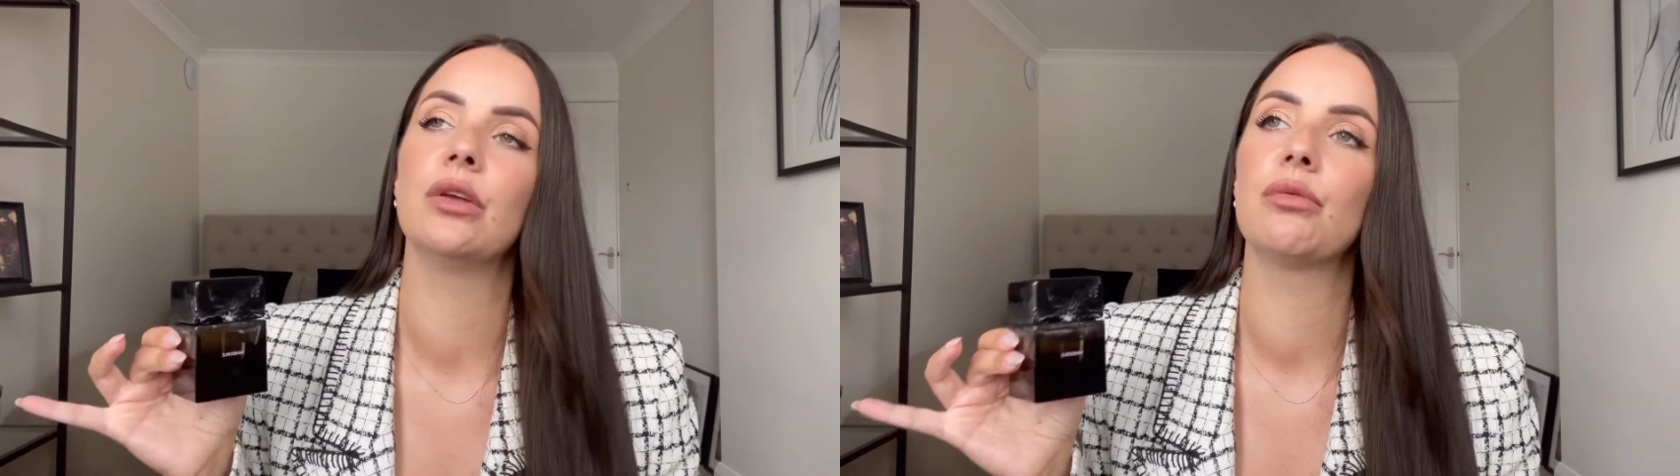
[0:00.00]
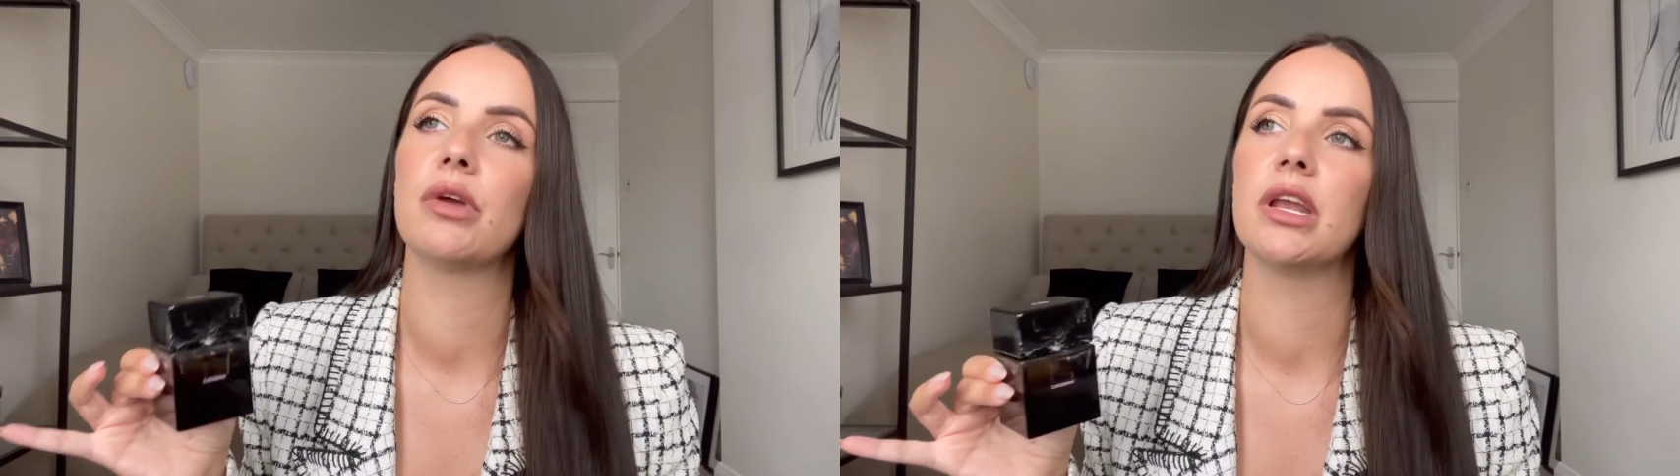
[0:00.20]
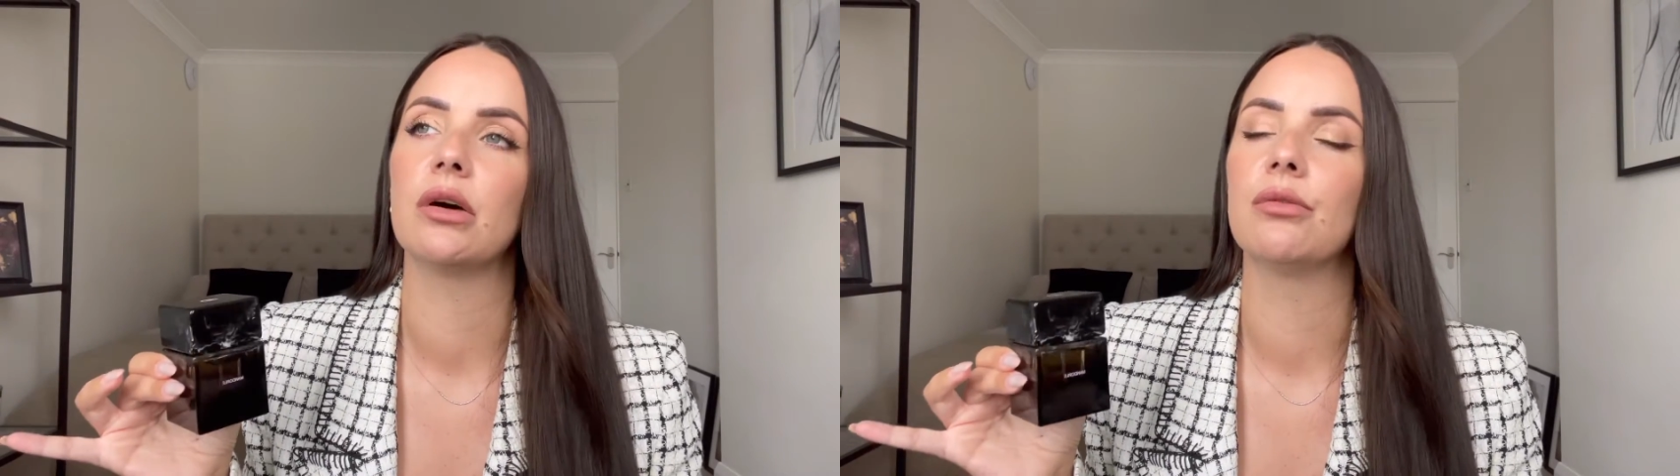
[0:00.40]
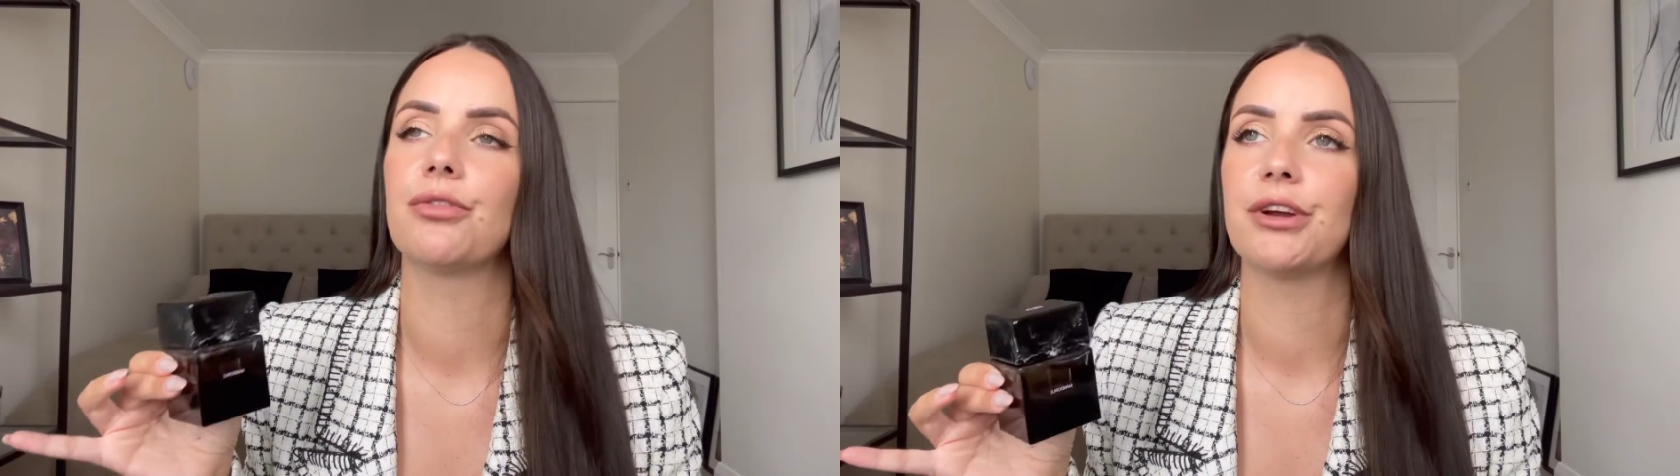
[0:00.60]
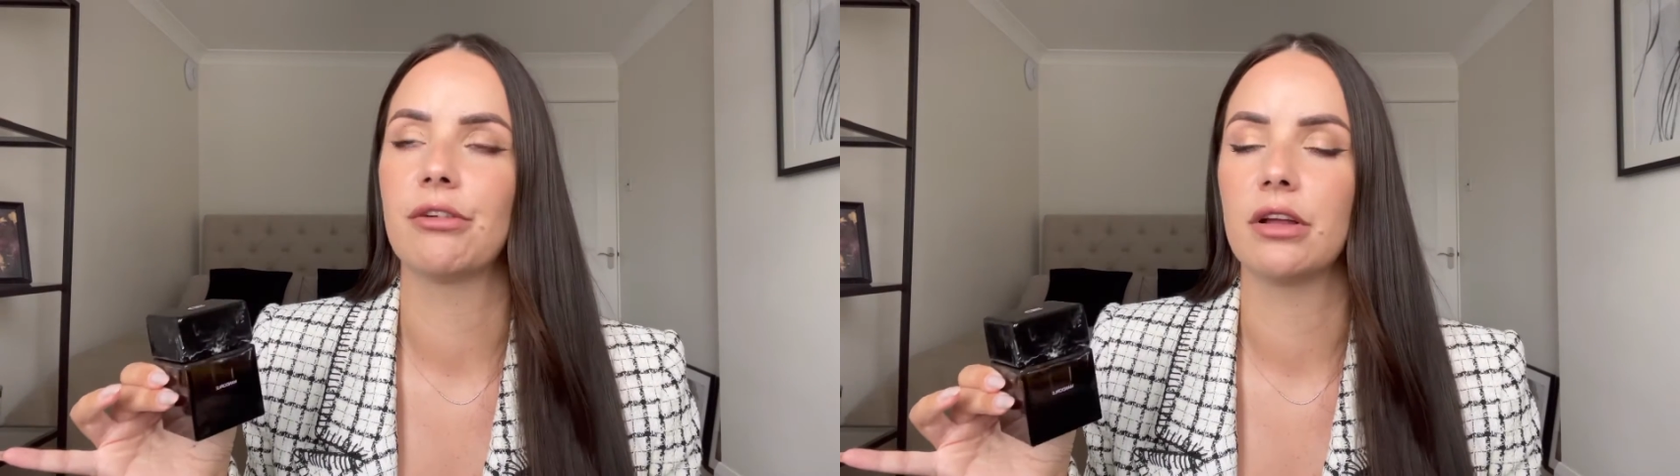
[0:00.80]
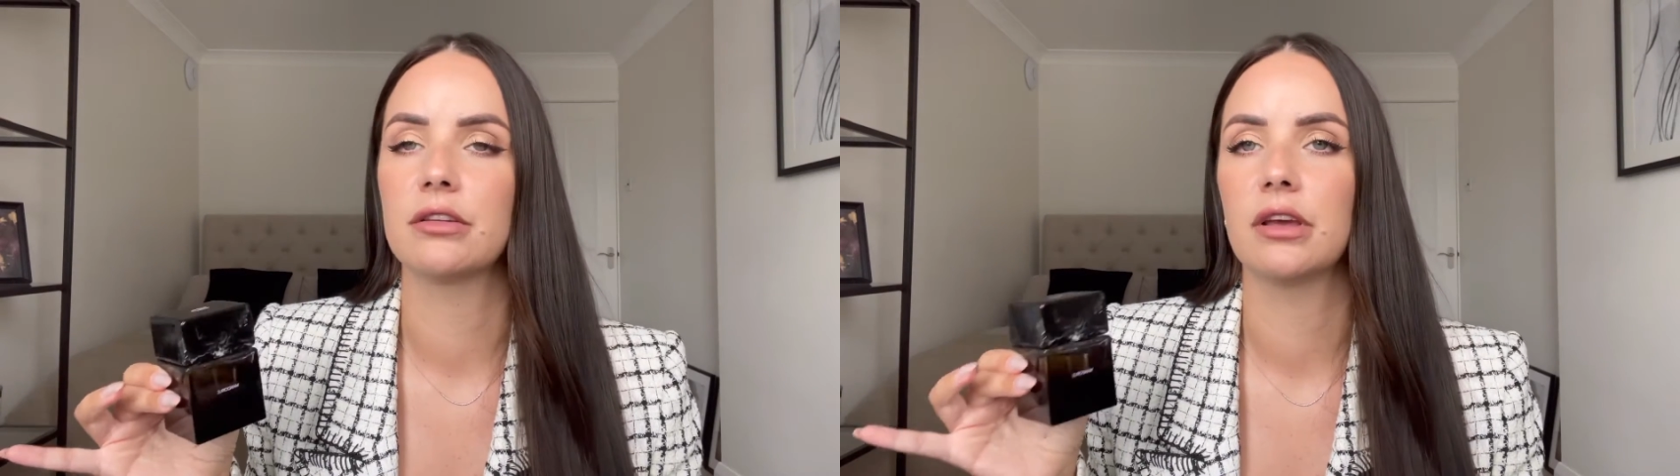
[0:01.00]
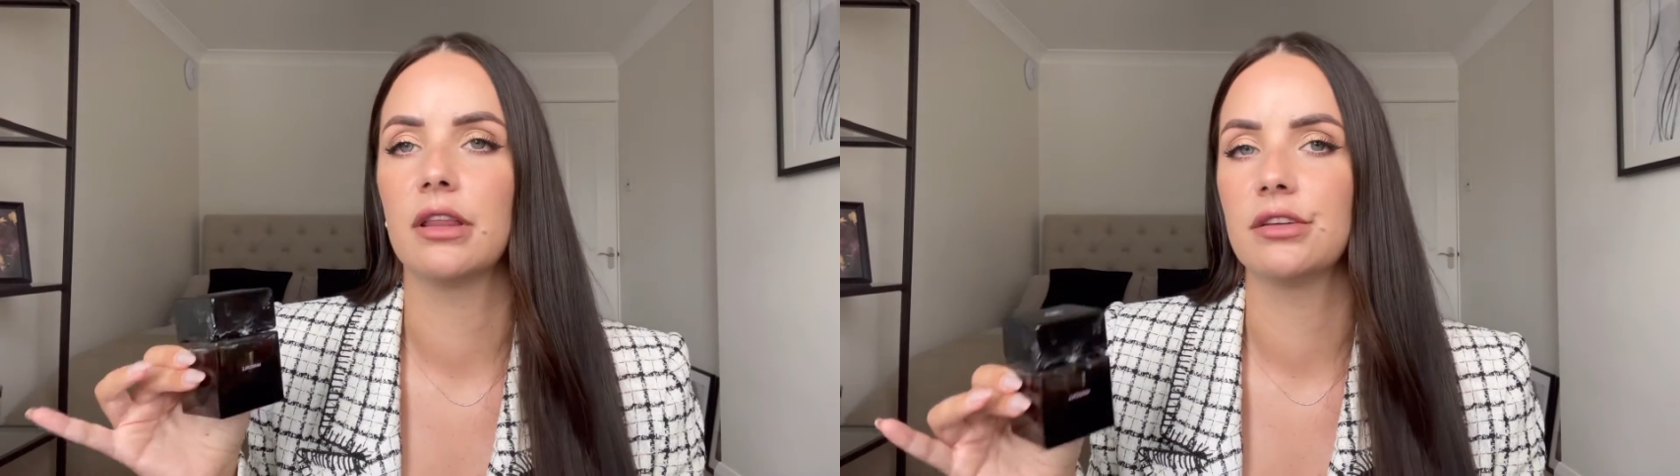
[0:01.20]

you read it on Fragrantica,